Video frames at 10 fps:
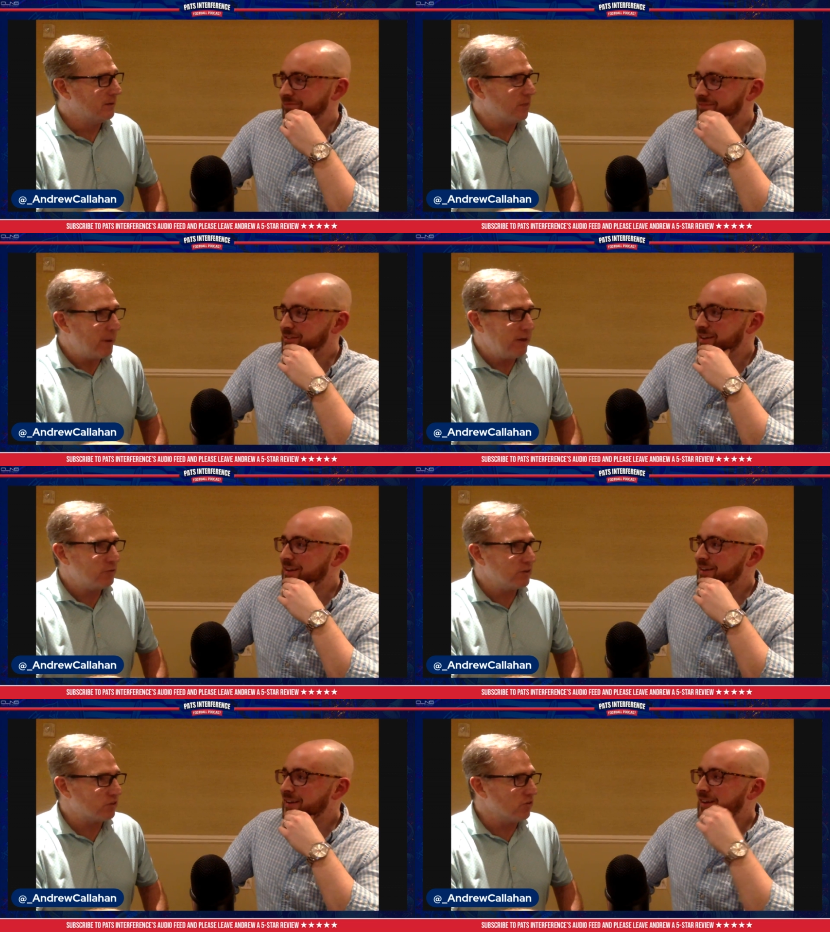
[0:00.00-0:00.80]
Speaker 1: The
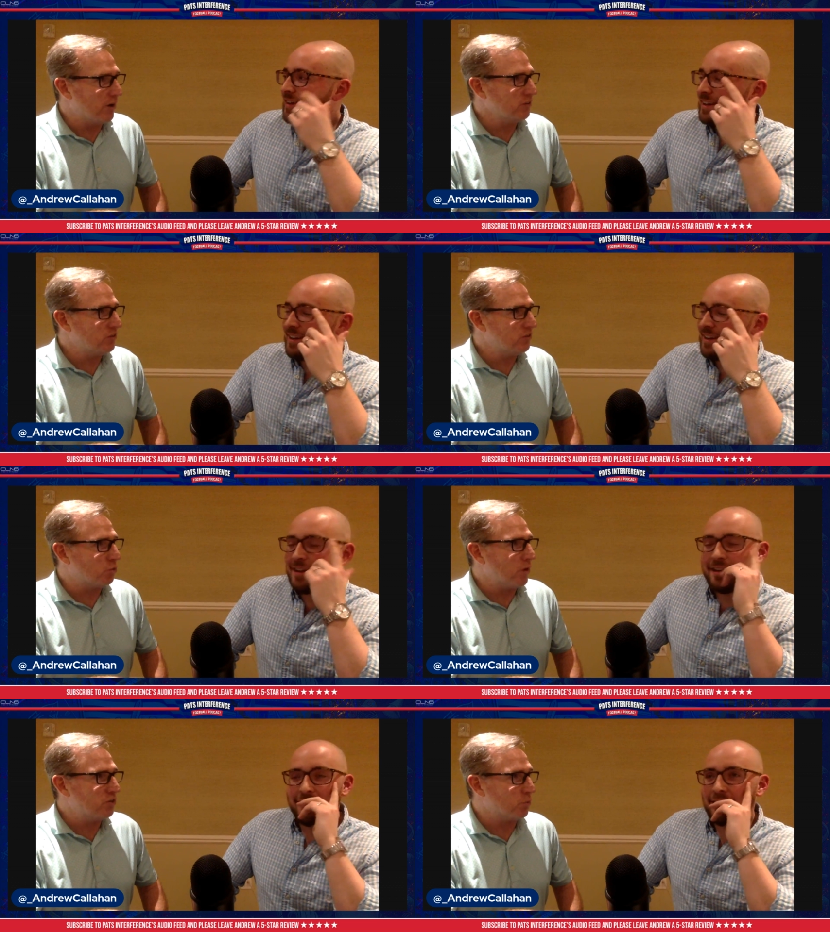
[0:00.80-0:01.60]
Patriots are not in a
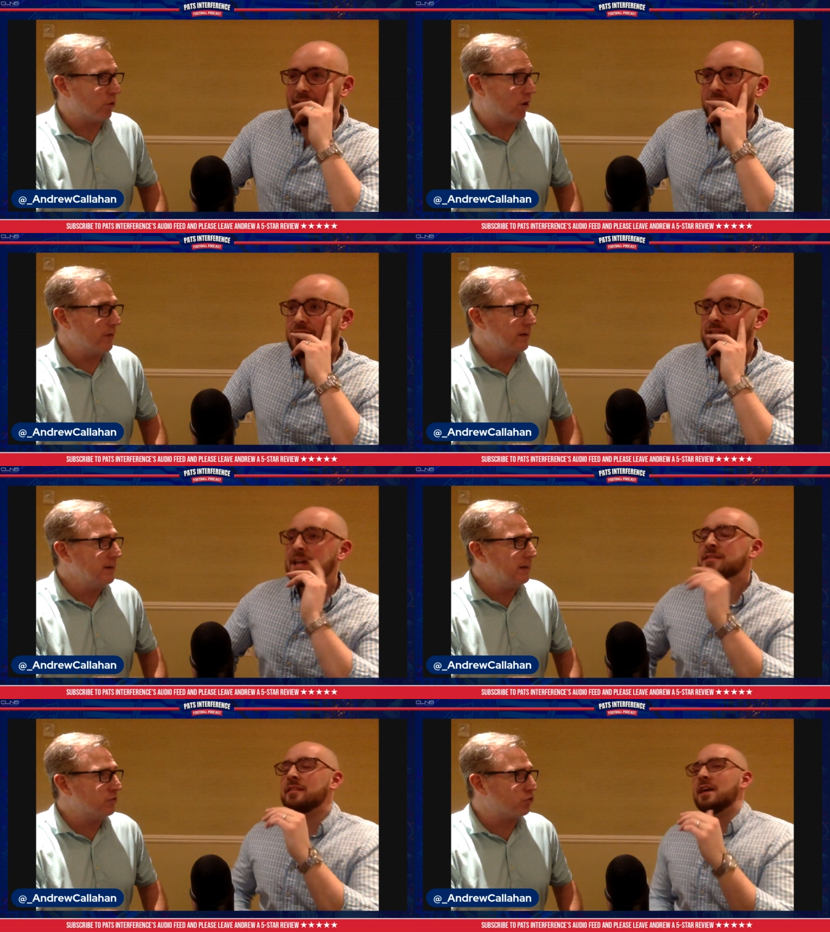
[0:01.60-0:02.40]
situation where all they
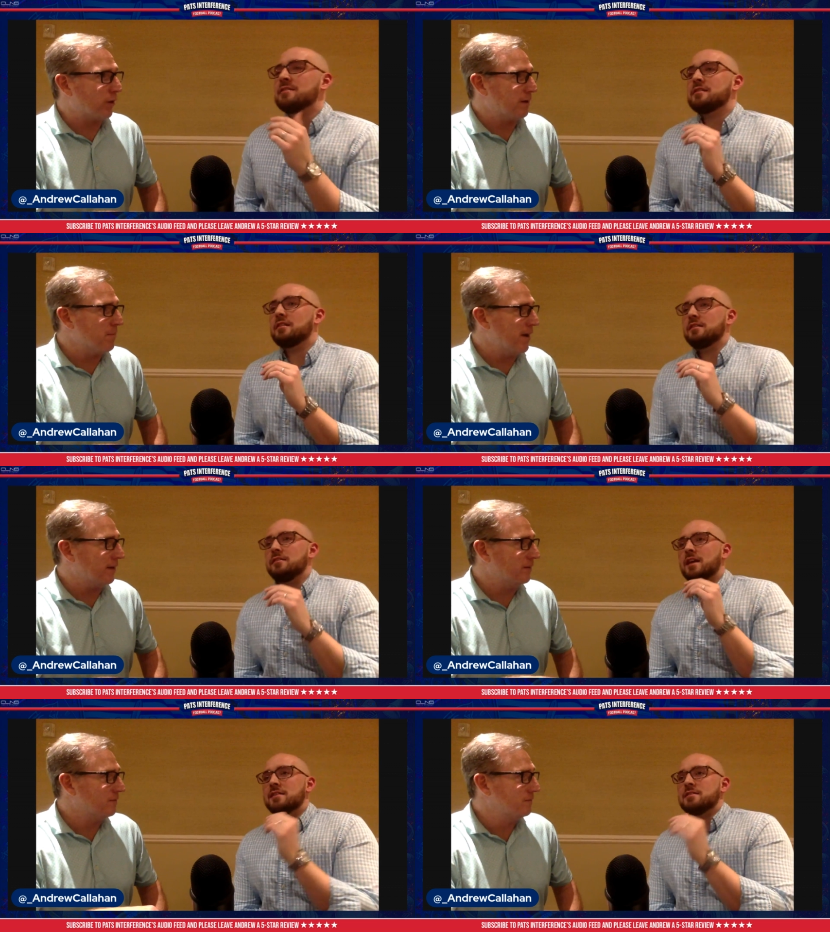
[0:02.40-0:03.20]
that's, need is that's, Drake
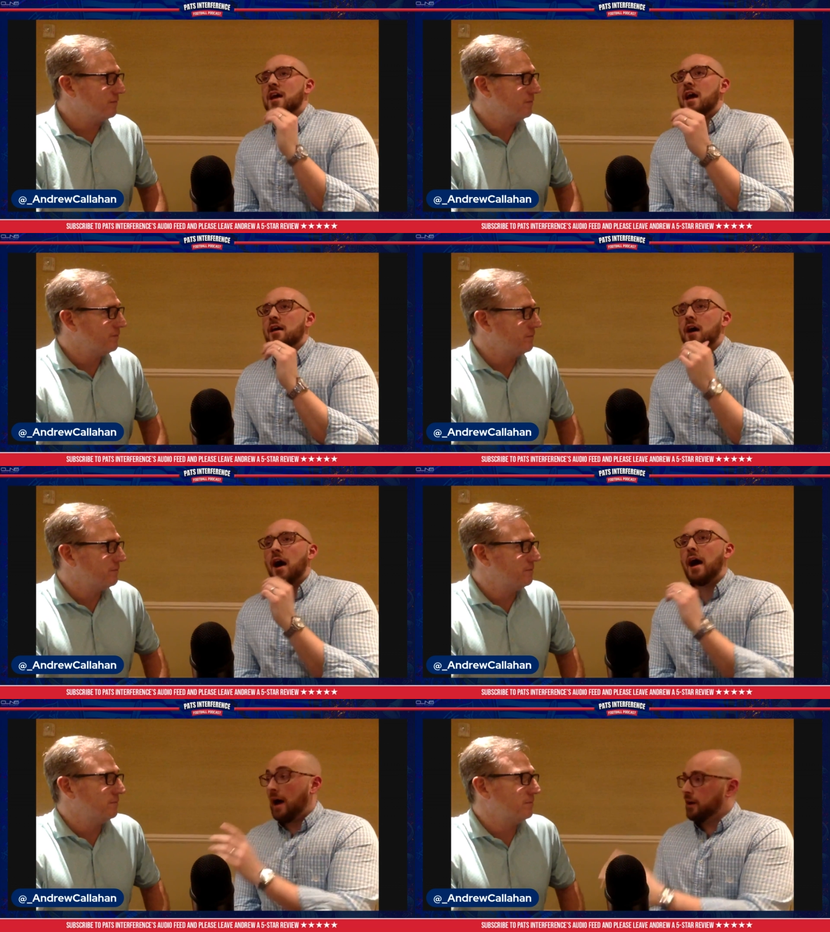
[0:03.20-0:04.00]
Maye.
Speaker 2: That's not.
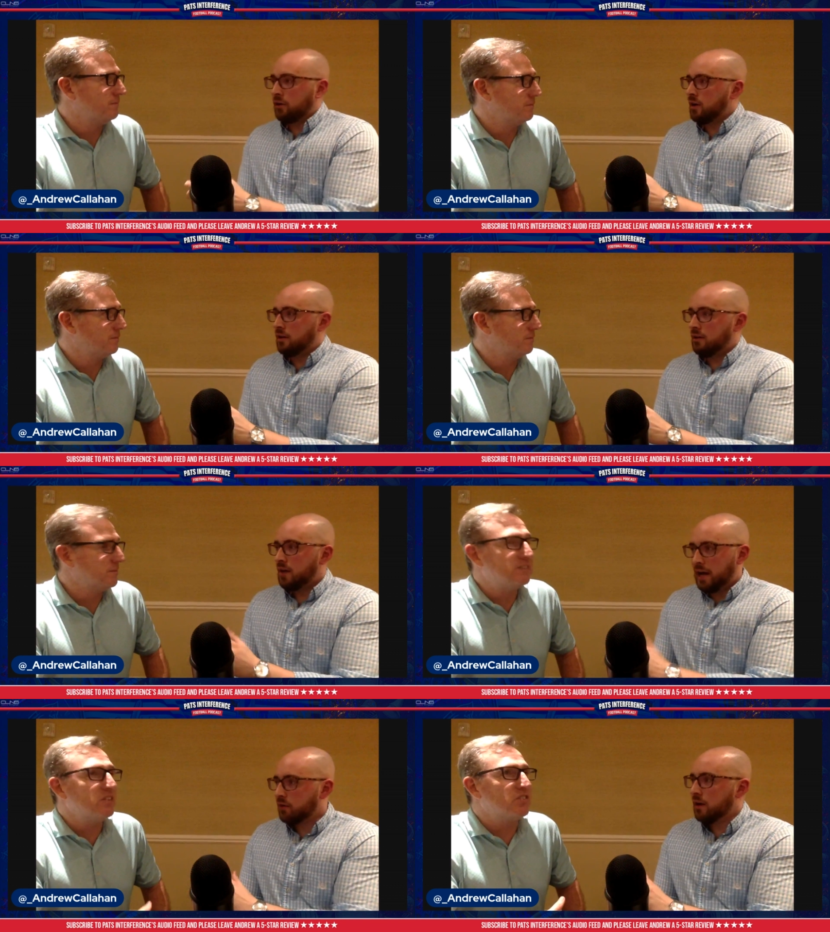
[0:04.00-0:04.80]
I, I agree.
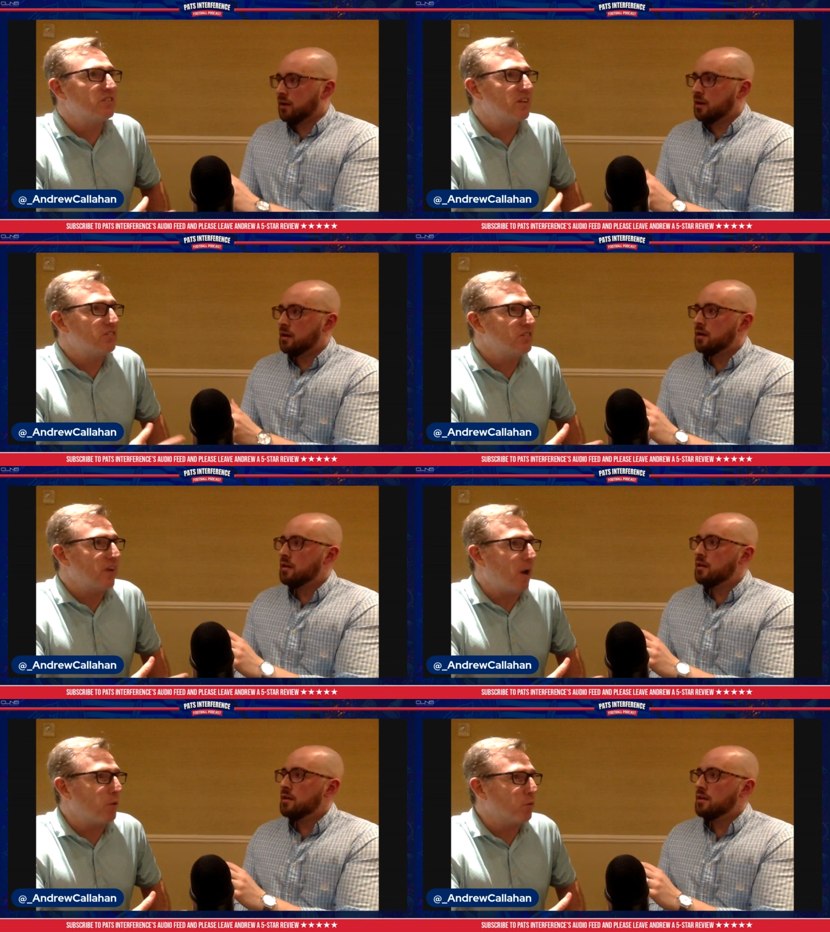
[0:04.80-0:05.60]
This I is
Speaker 1: agree. this
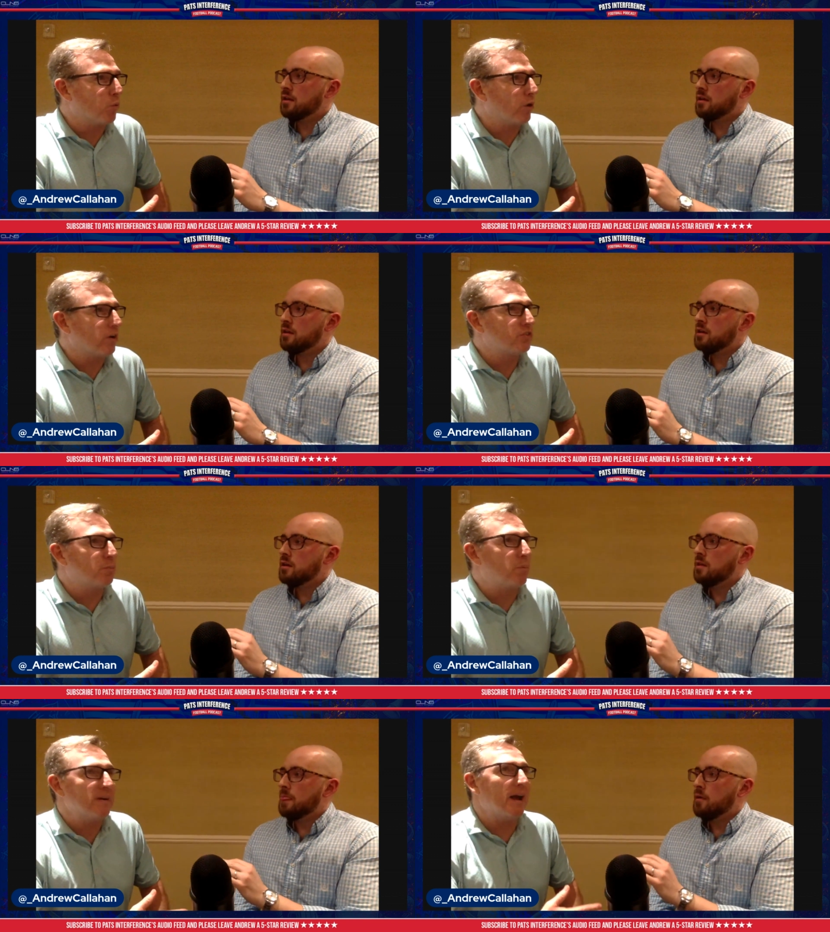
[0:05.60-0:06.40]
is how it
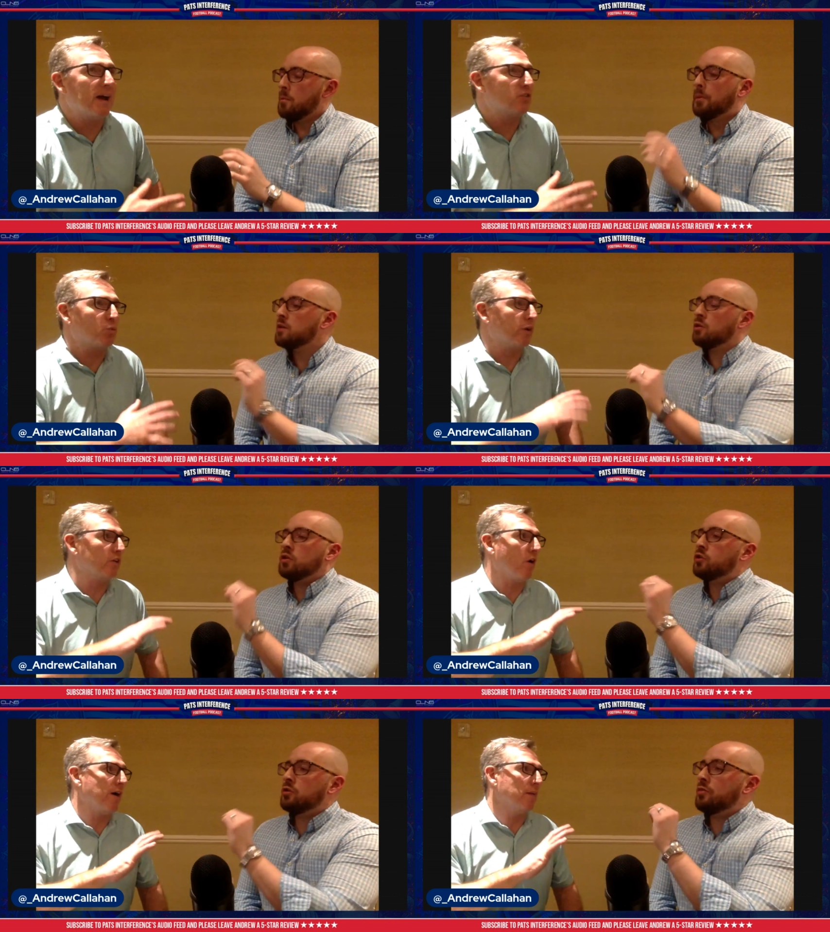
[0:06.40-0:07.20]
works.
Speaker 2: But I but swear
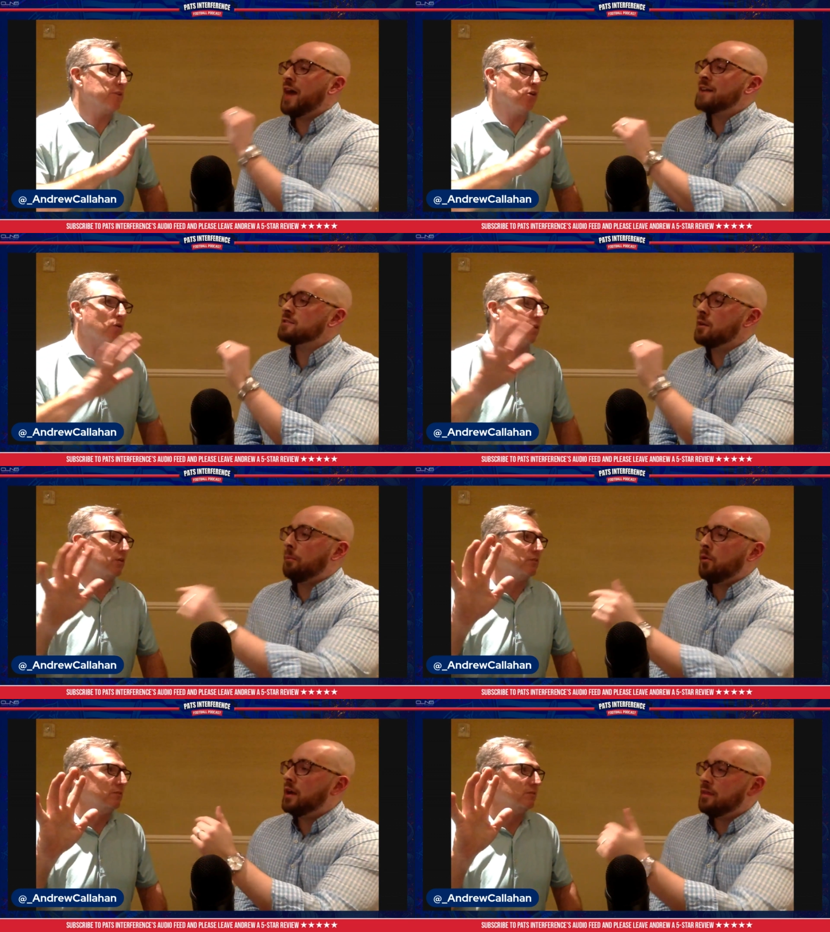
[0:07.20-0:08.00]
to God, I'm that's not, the
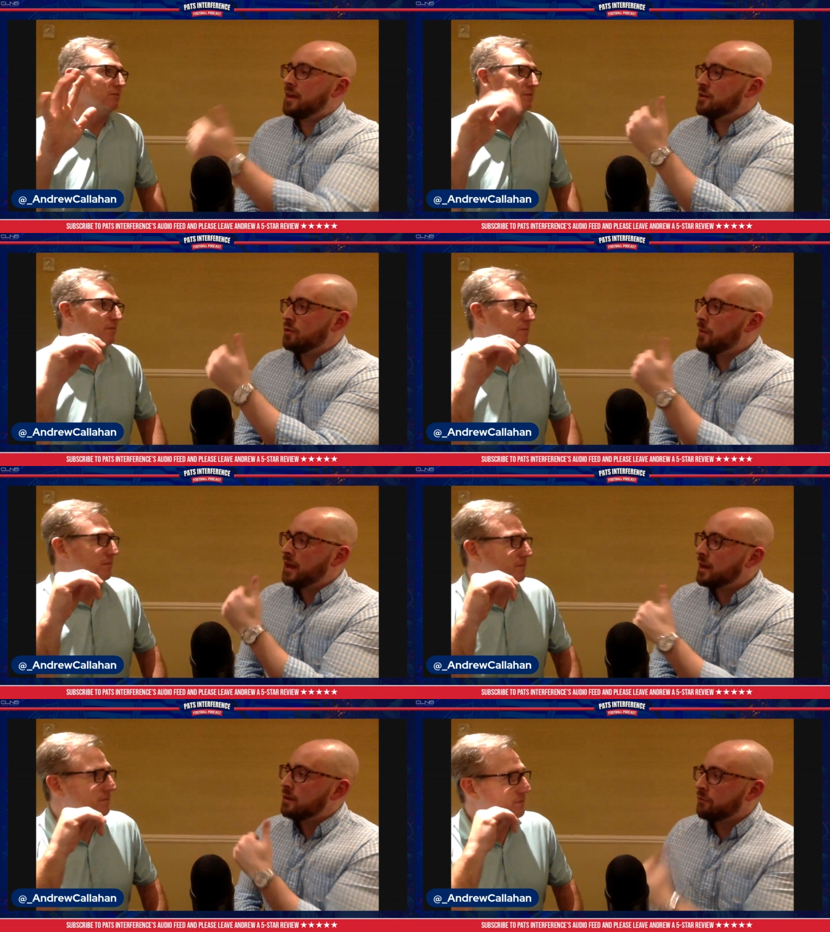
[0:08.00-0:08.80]
point that you're
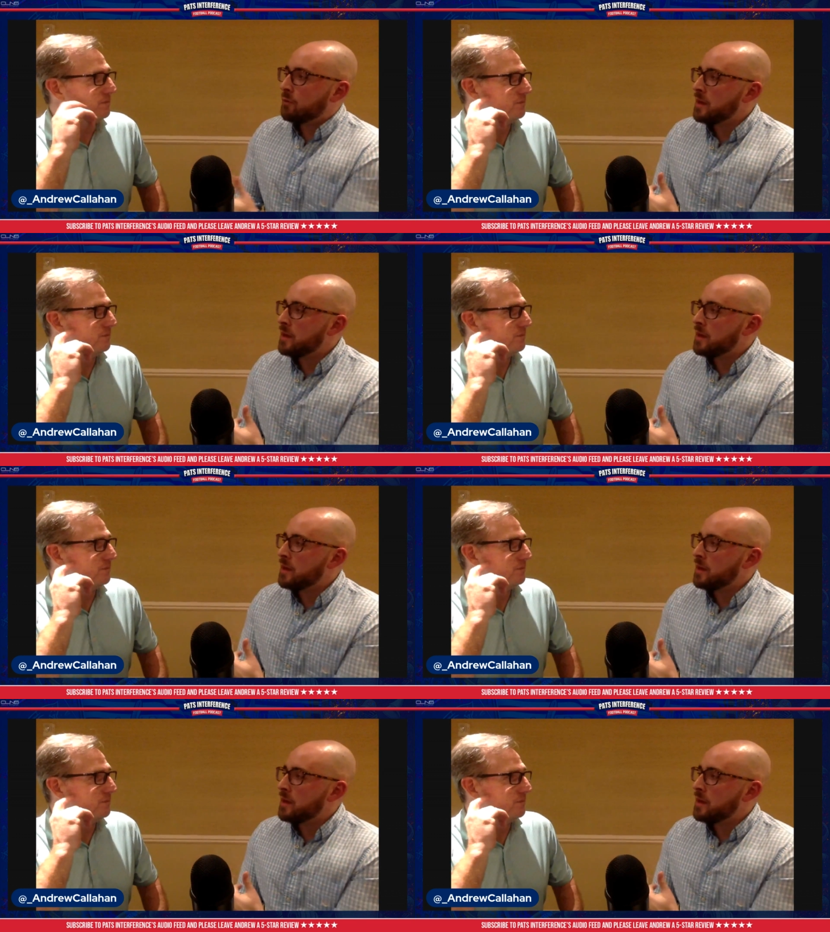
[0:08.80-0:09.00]
making for